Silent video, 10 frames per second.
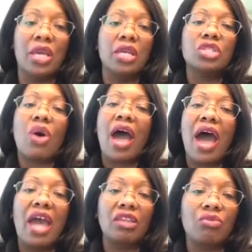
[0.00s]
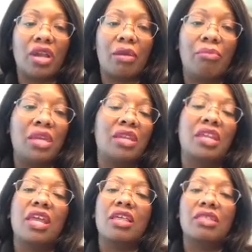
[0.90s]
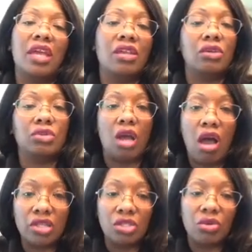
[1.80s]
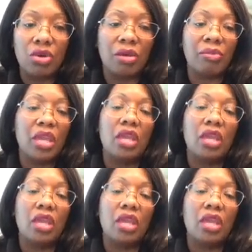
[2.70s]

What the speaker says: So I highly recommend that you talk to them,